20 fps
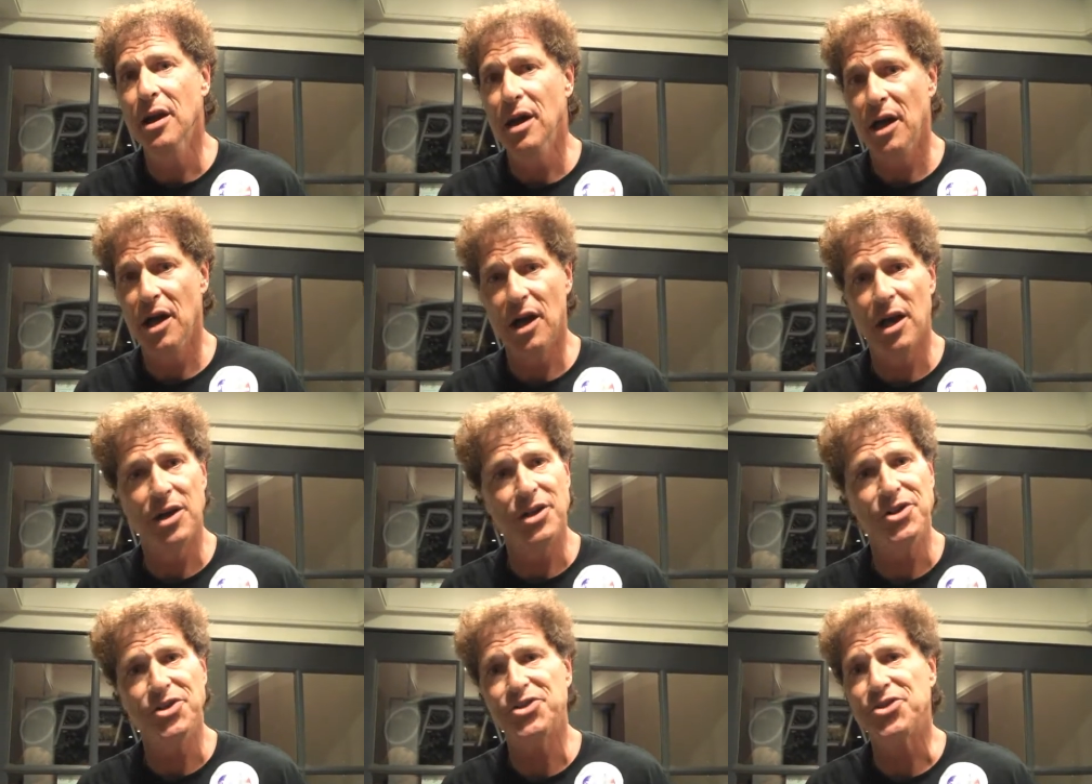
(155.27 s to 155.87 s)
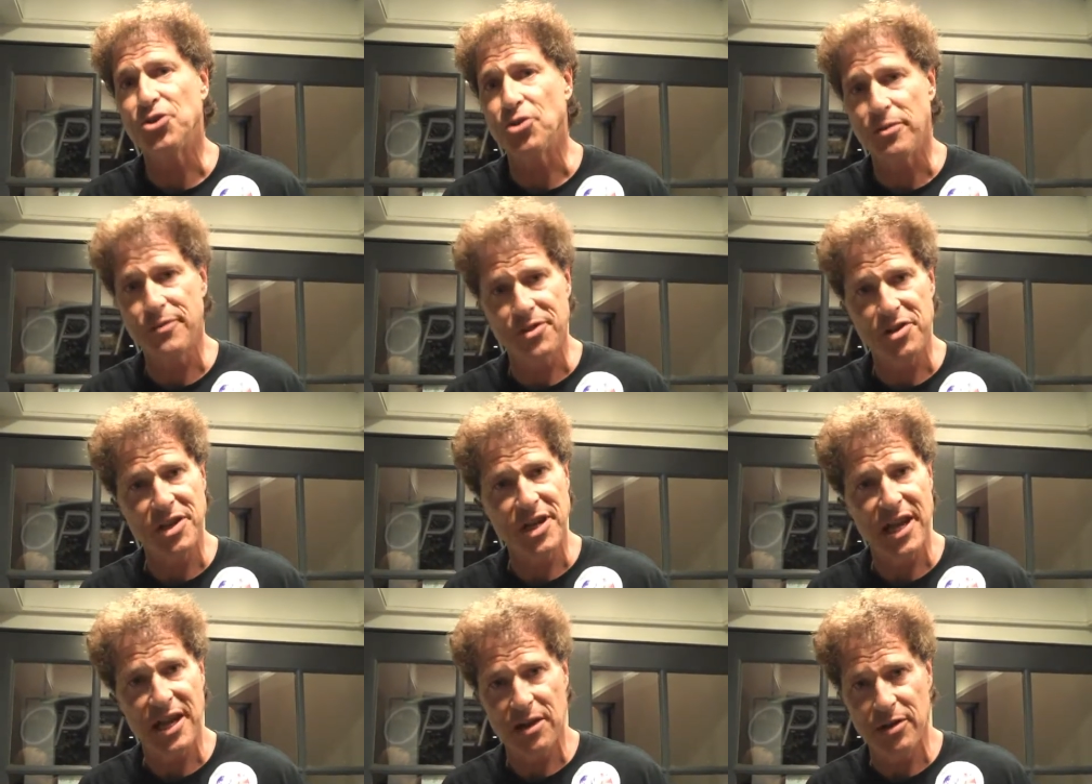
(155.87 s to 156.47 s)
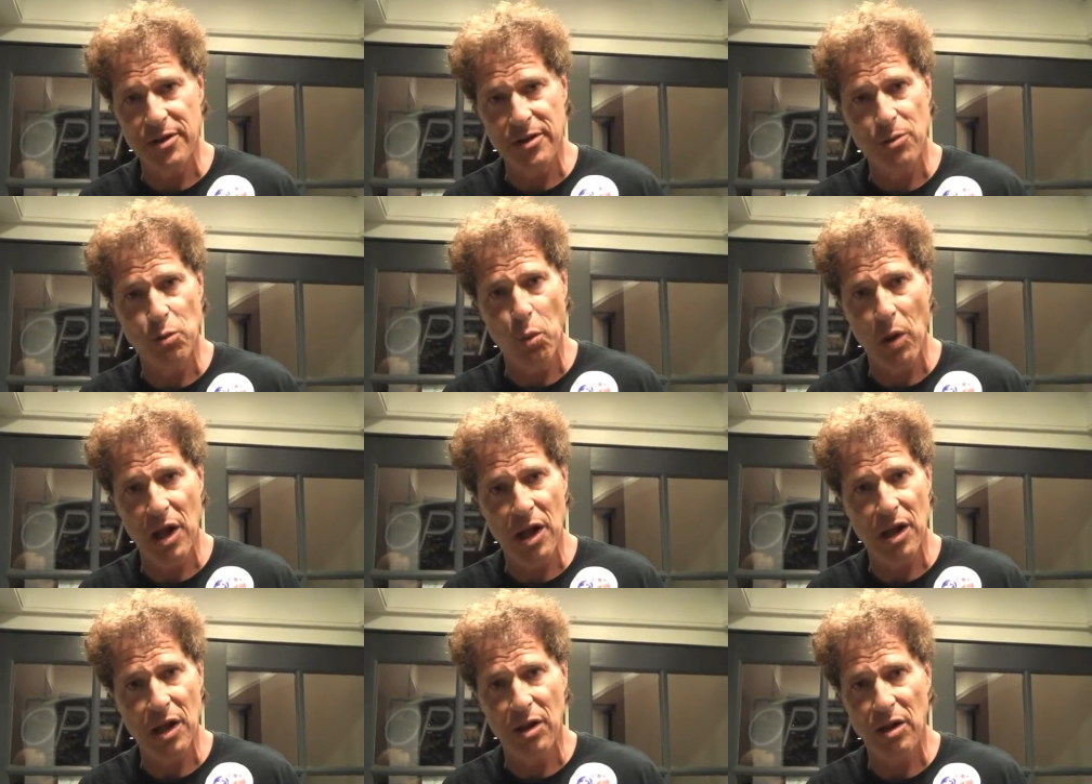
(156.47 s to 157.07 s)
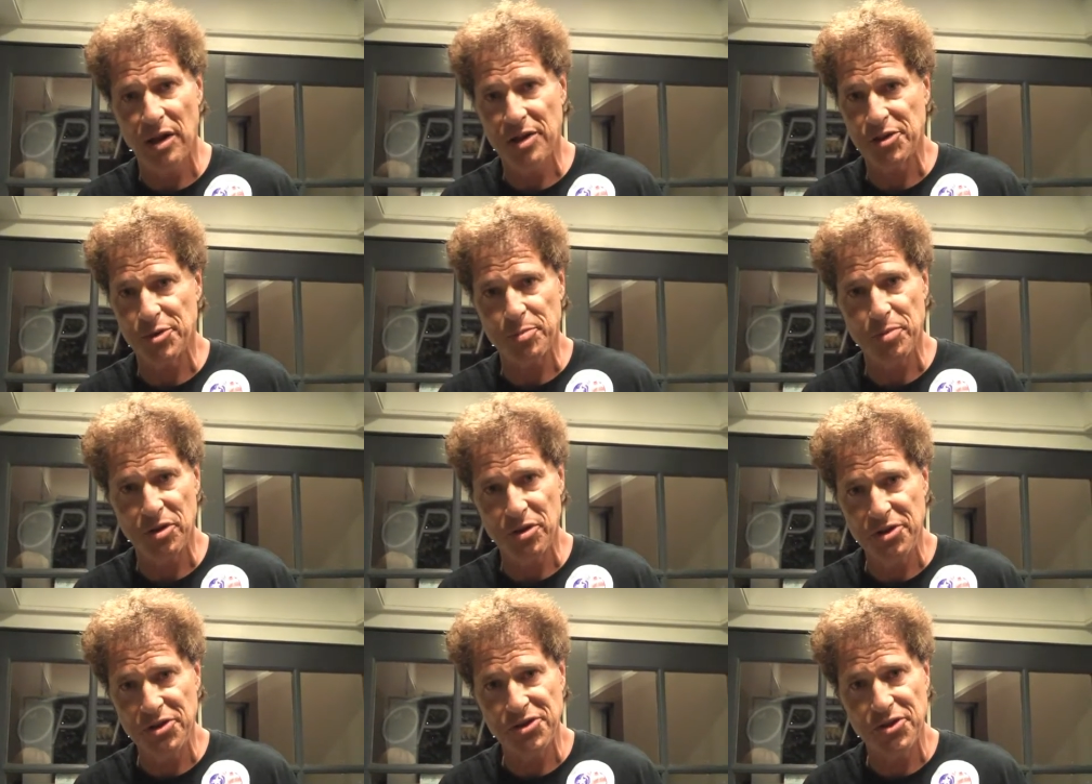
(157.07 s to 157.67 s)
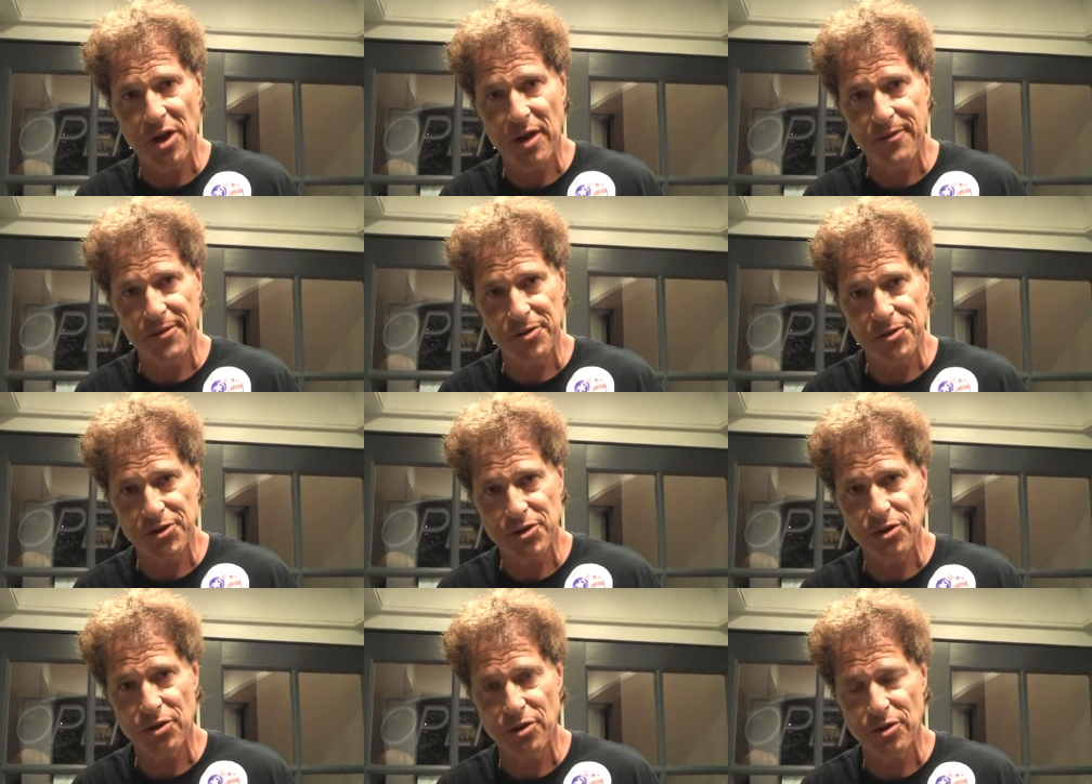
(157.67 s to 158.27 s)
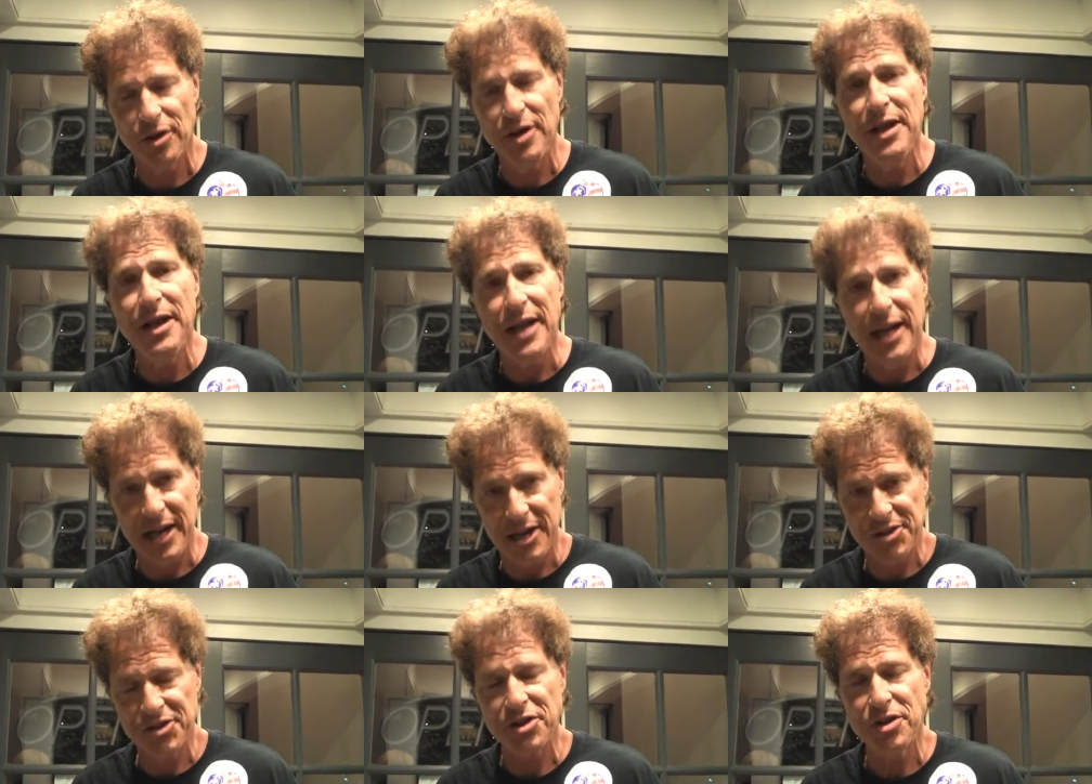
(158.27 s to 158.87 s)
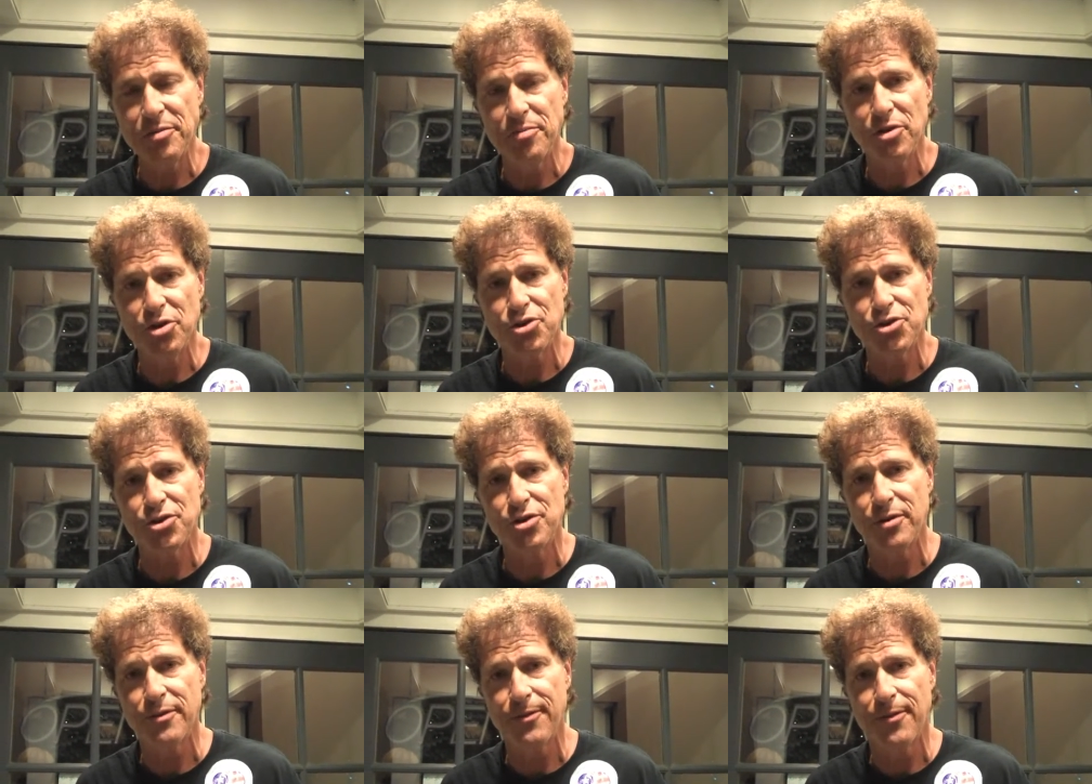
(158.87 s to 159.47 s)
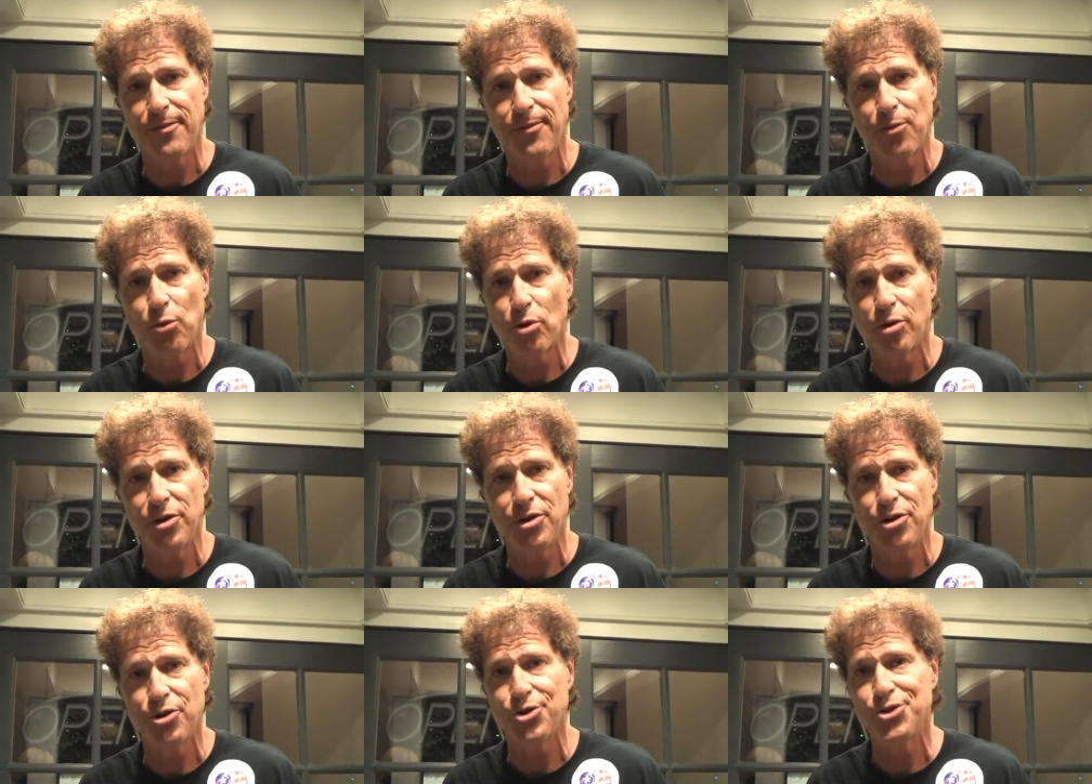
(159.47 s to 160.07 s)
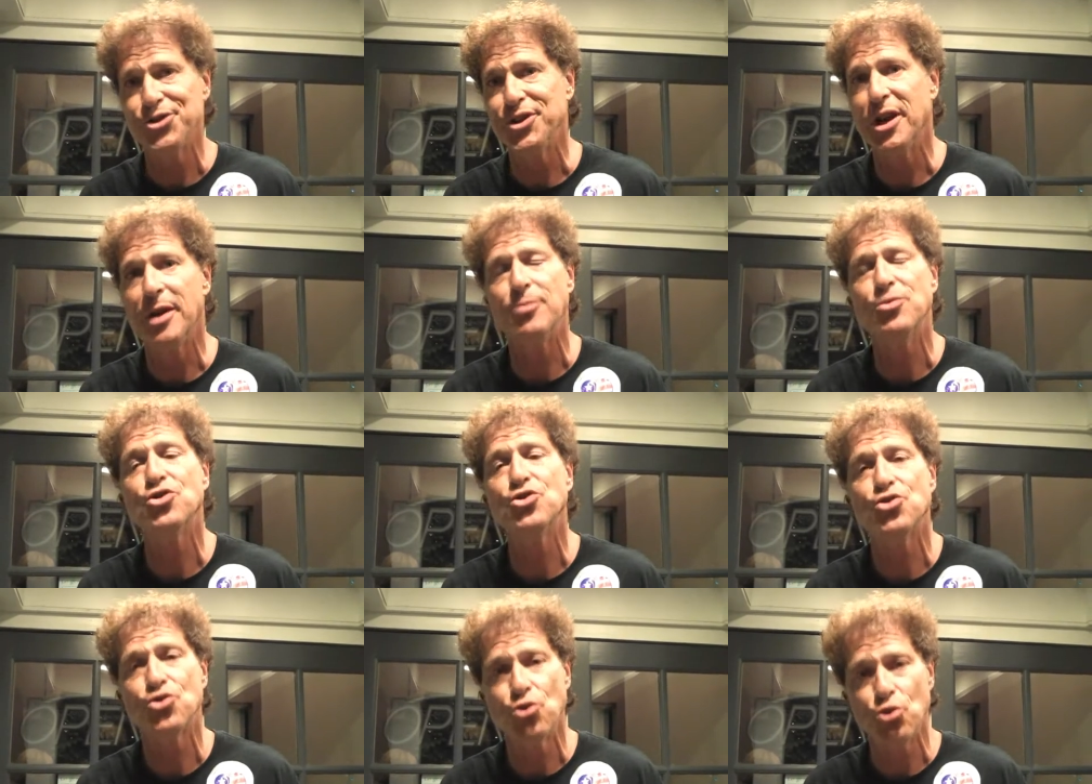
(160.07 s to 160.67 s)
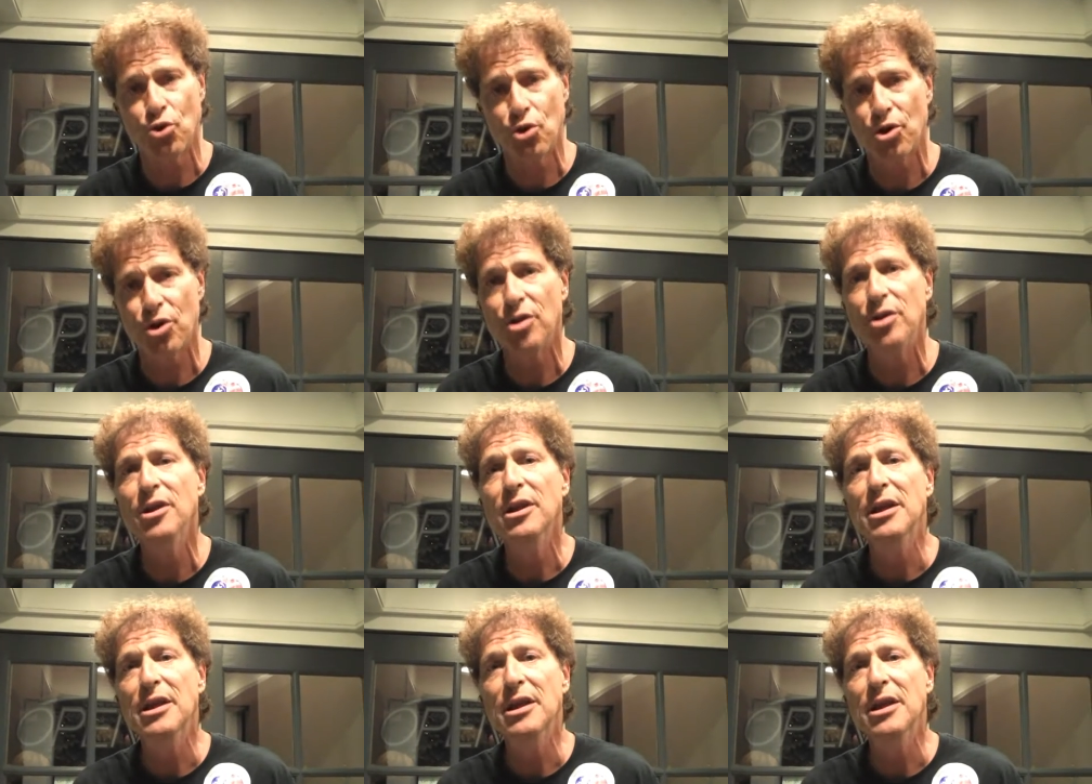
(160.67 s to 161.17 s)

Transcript: Uh, he served the county well as a police officer and as a commissioner for four years, and I'm sure